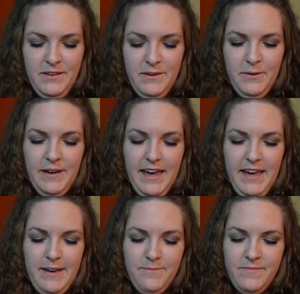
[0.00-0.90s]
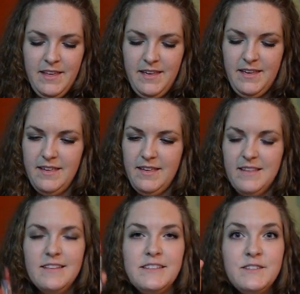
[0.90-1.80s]
Okay.
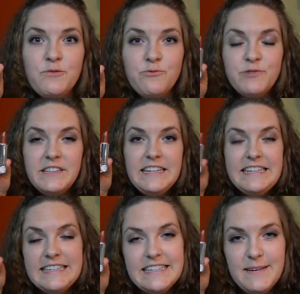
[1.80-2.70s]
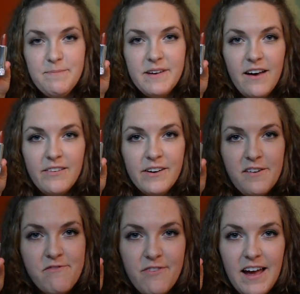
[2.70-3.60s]
This is a really deep color
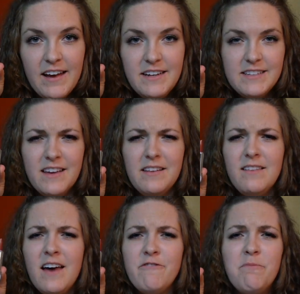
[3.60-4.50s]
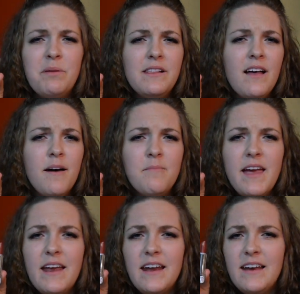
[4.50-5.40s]
of red. It's got a lot of plum
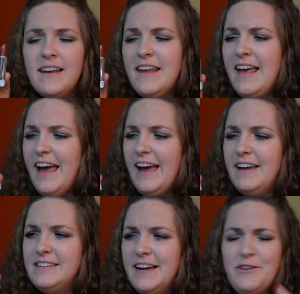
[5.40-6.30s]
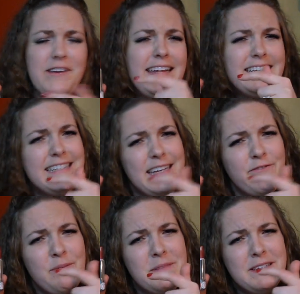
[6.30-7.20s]
in it. And I know you can't see
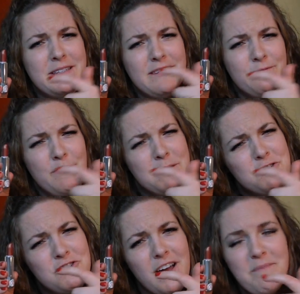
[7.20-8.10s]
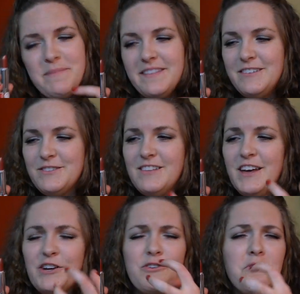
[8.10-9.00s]
it from this from the shop, but there's a
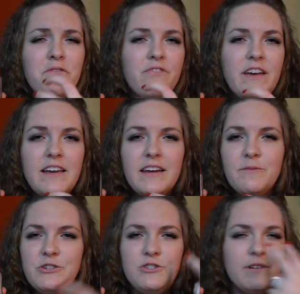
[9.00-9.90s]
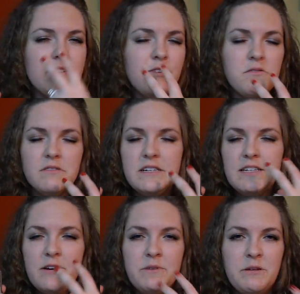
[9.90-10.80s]
lot of gold flake in it, which you can totally
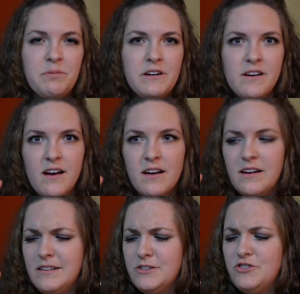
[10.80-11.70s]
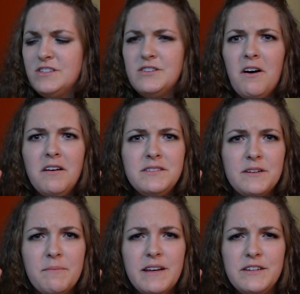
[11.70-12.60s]
tell when you put it on, and it is just
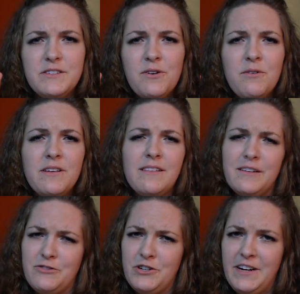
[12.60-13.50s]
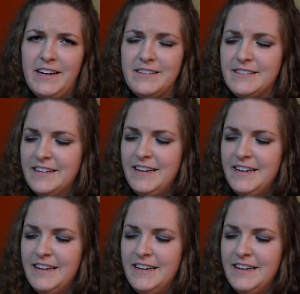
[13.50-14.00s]
awesome, and it's totally luxurious.